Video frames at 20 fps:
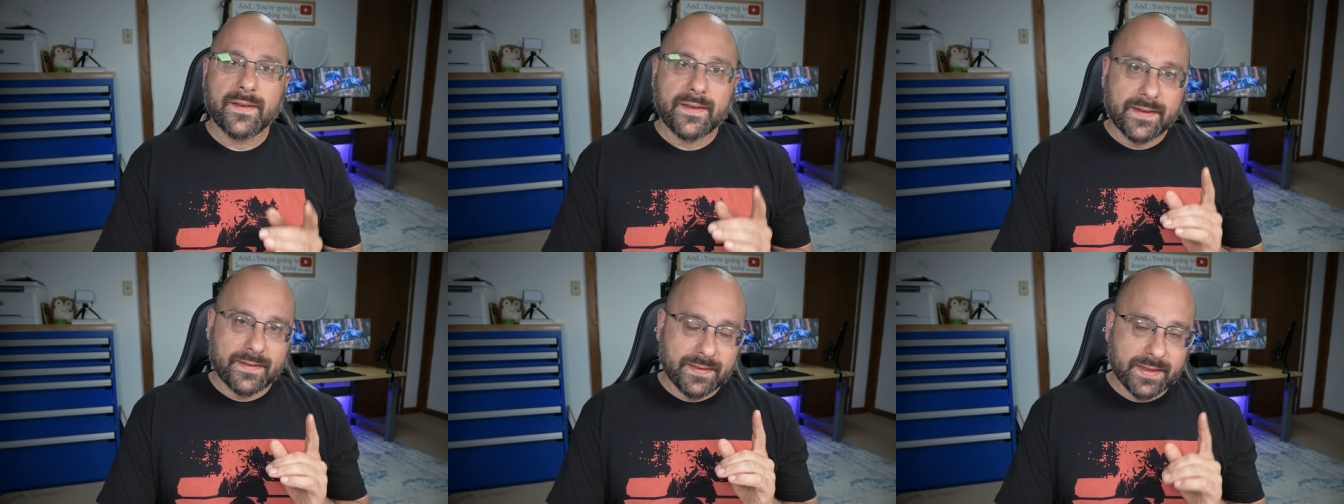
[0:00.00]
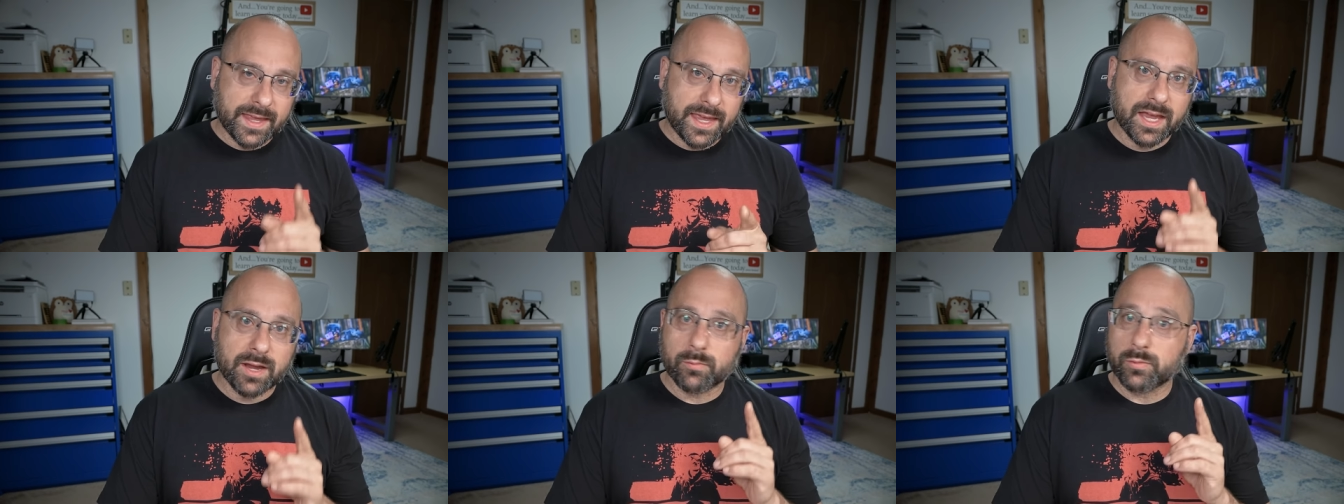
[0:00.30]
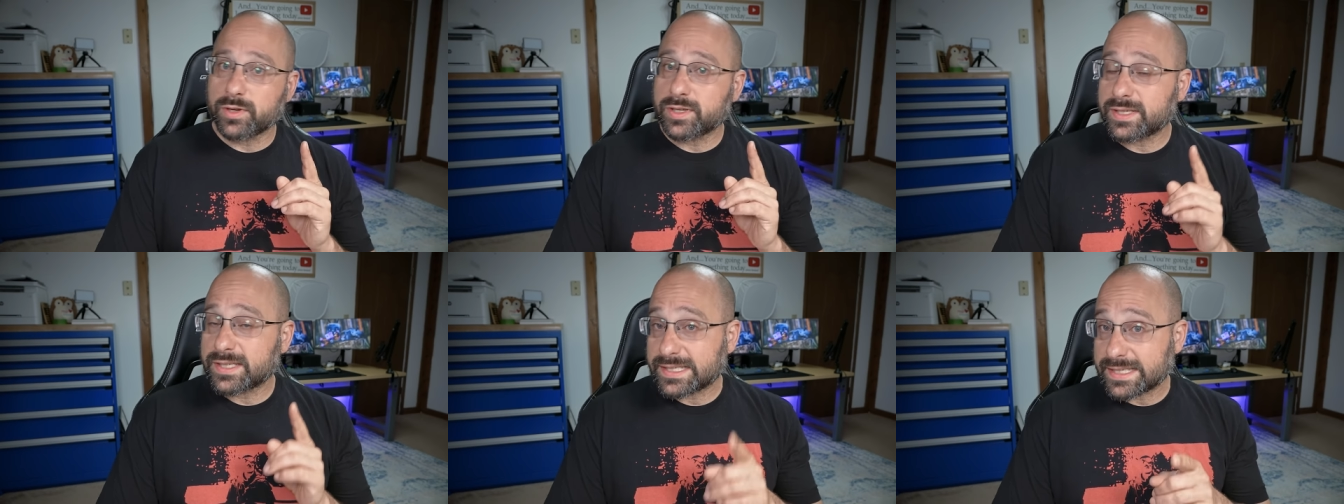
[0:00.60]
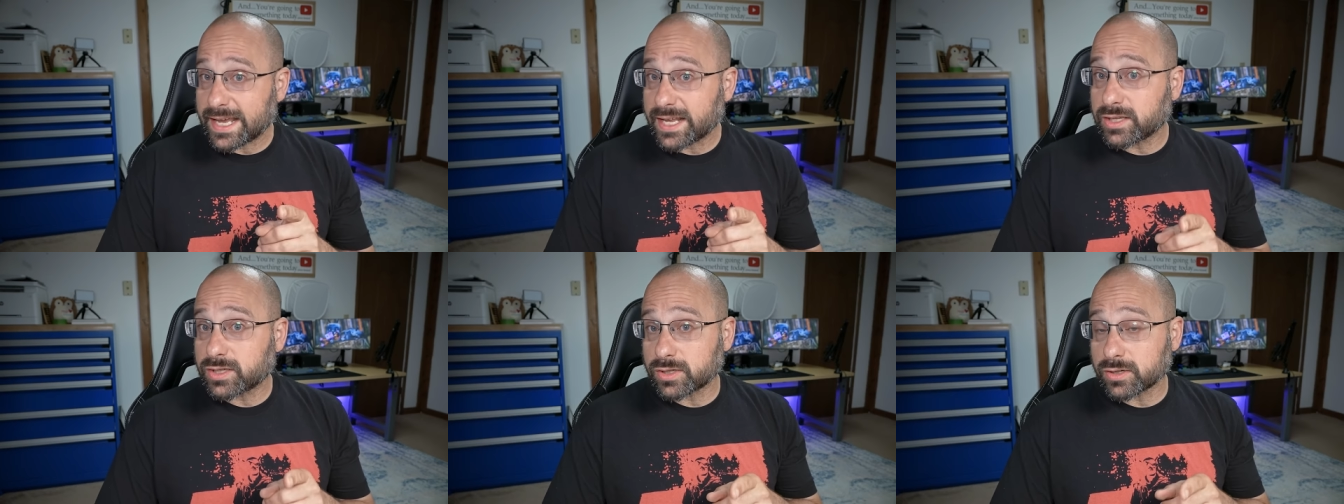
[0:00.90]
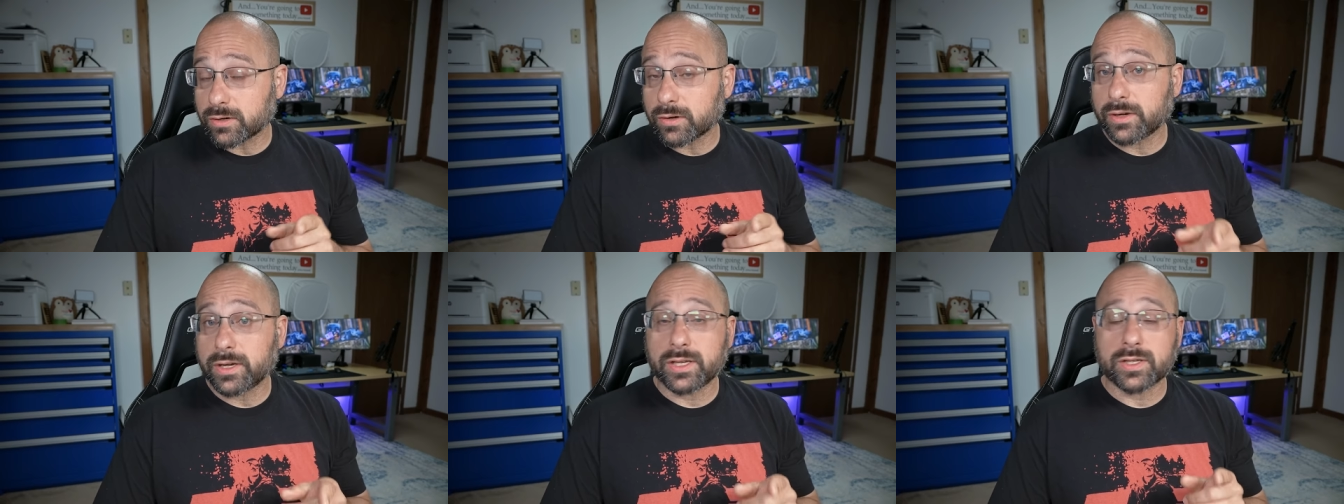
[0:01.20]
and the camera's
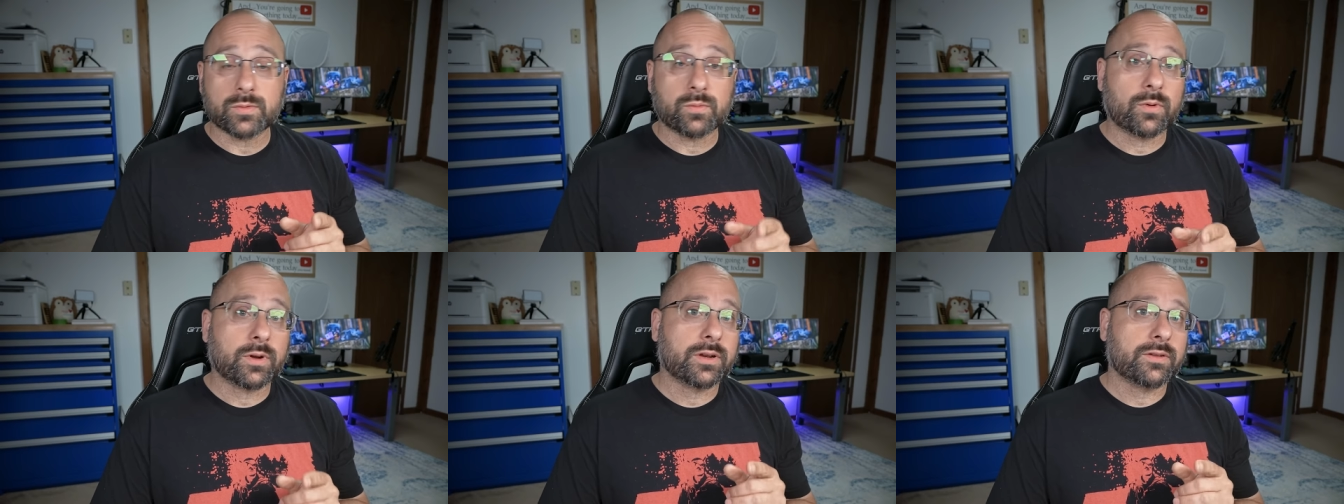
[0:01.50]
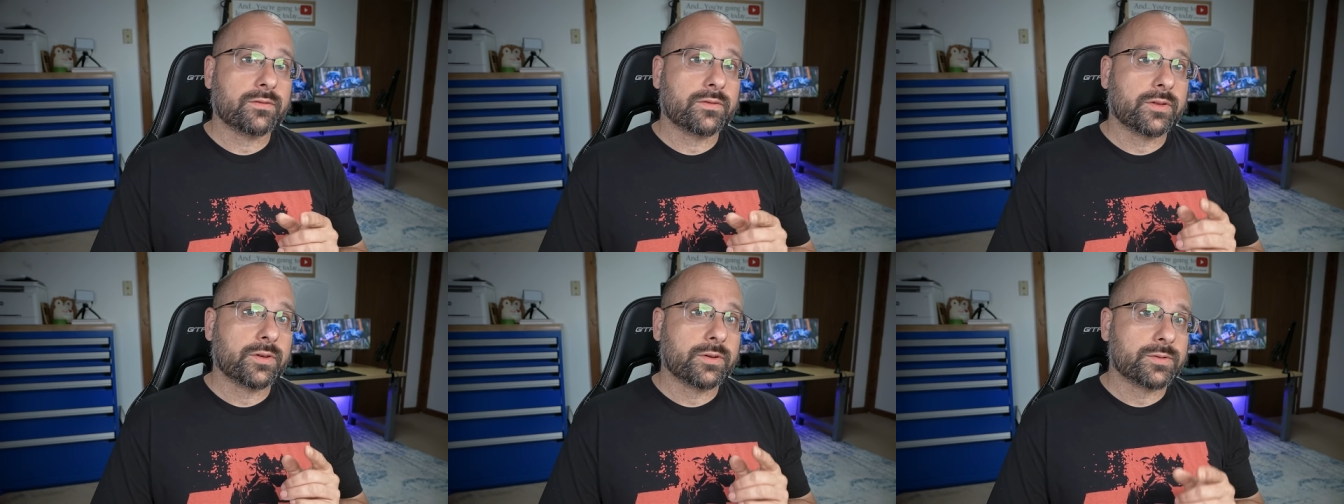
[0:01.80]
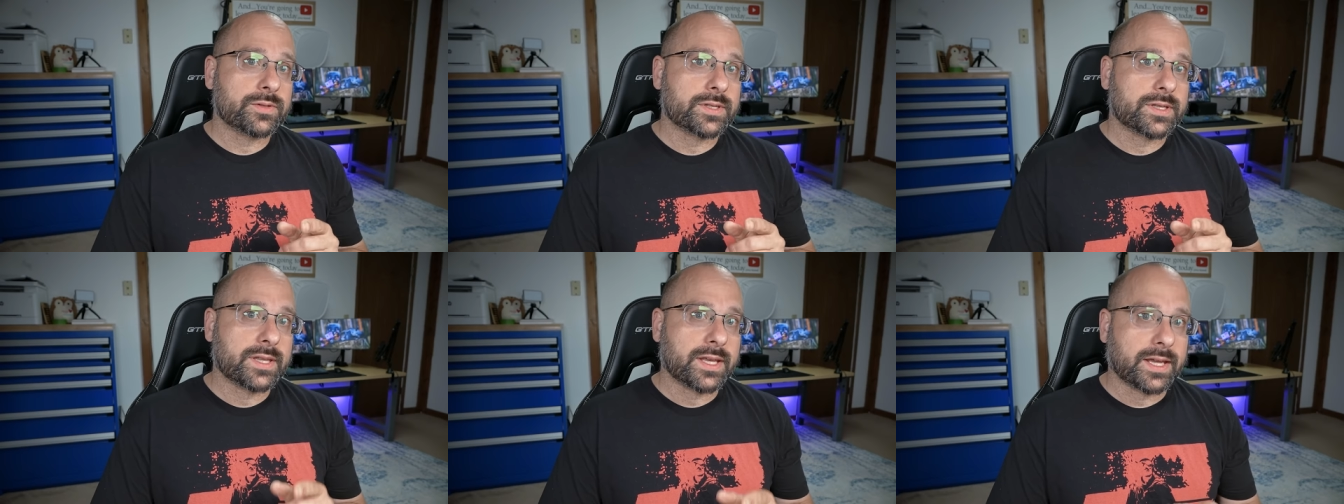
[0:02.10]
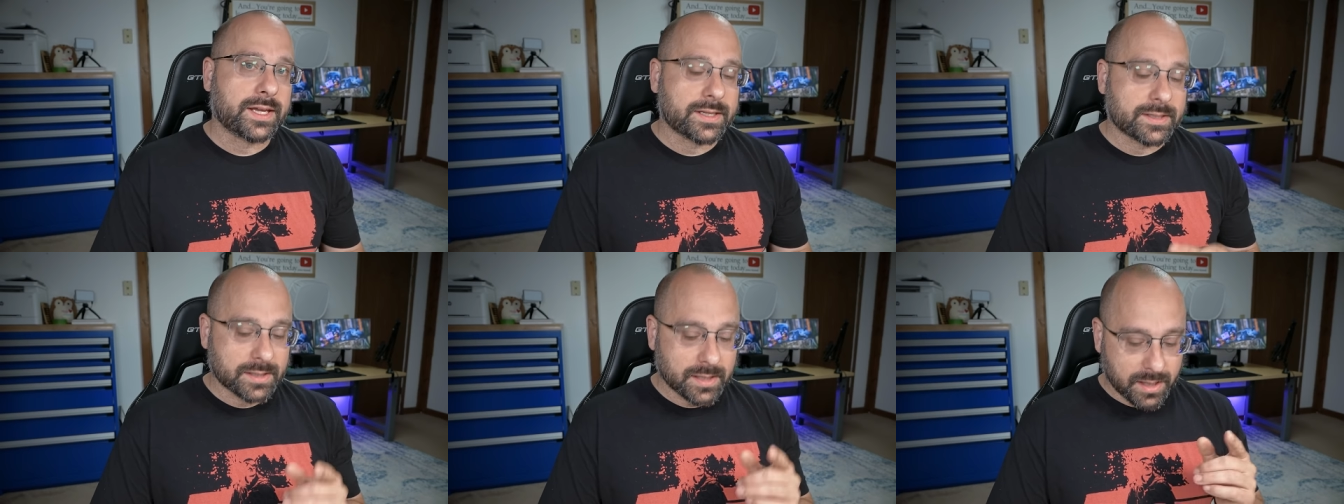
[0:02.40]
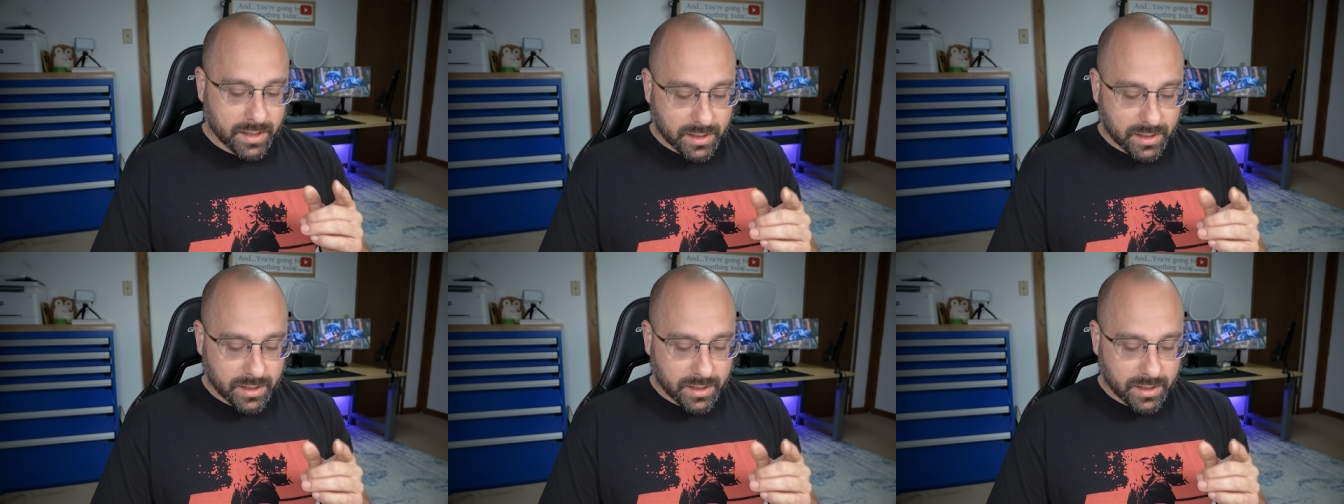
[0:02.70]
sensor is one of those things.